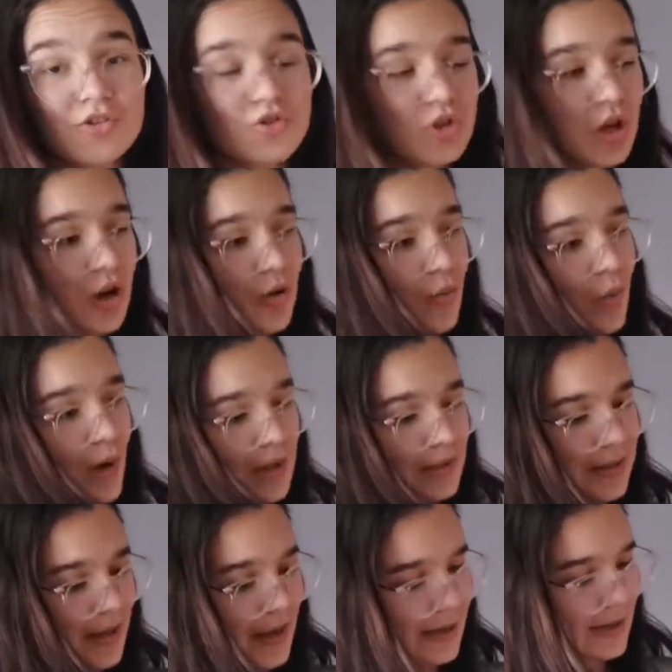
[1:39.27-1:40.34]
So
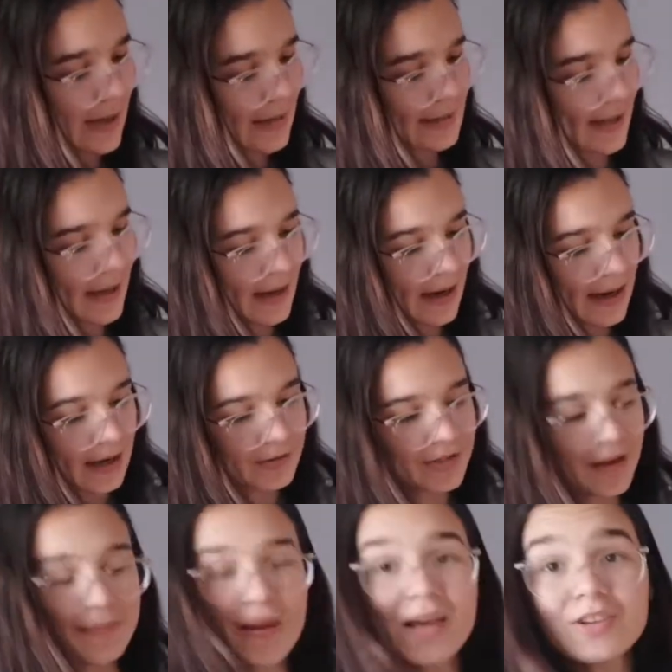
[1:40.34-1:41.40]
once I cut that out,
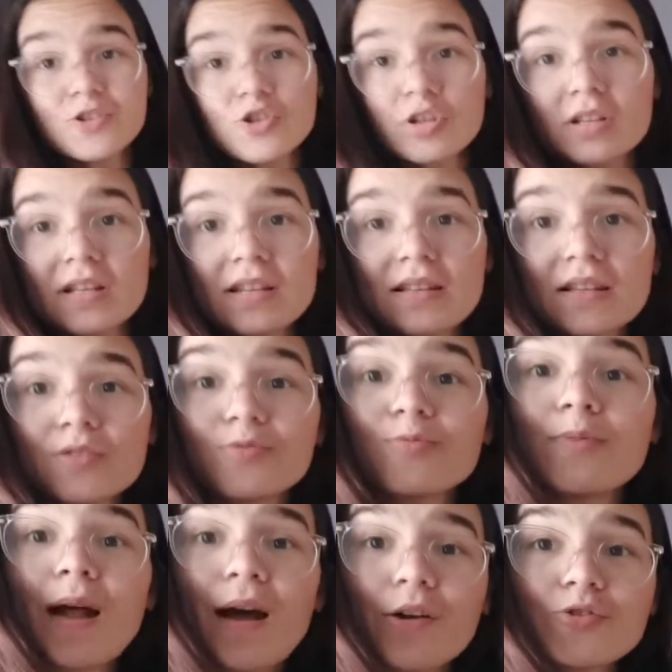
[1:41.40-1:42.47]
I made sure that this
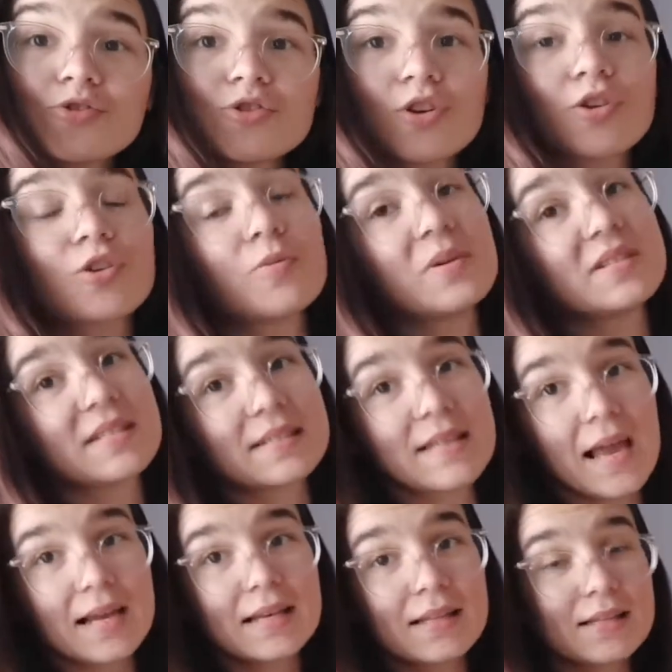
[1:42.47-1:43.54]
round circle was
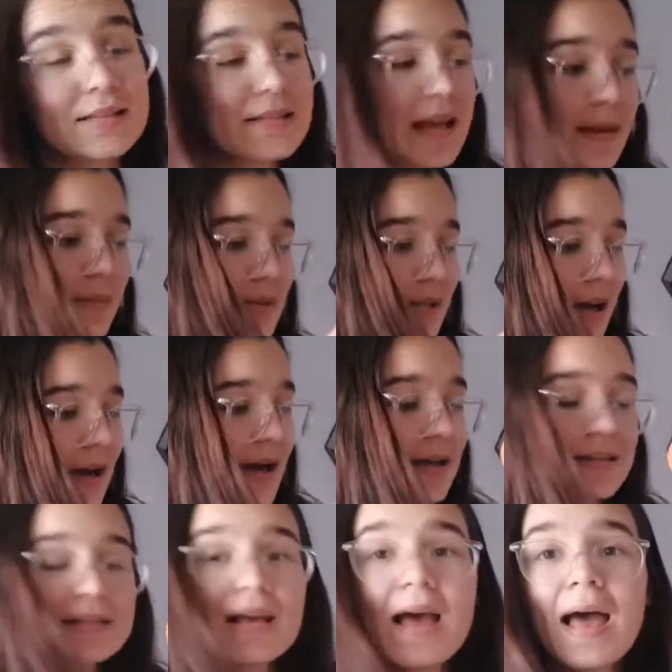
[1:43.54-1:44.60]
exactly the same
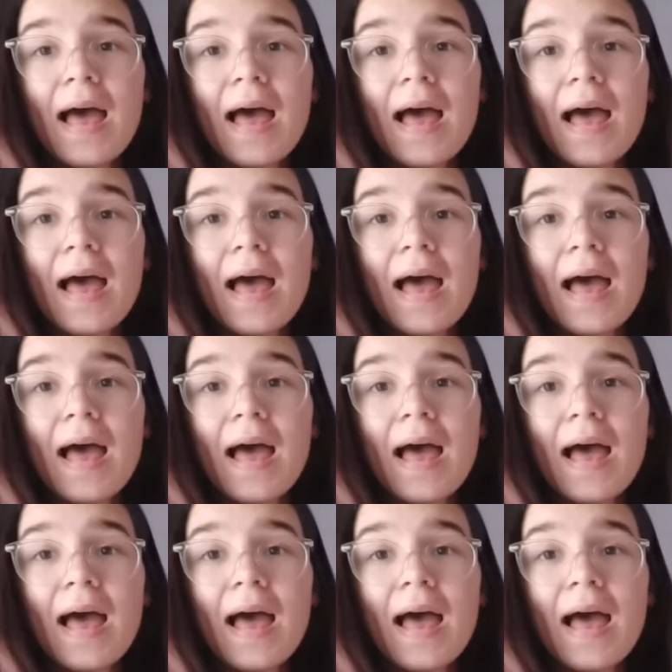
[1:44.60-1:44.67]
size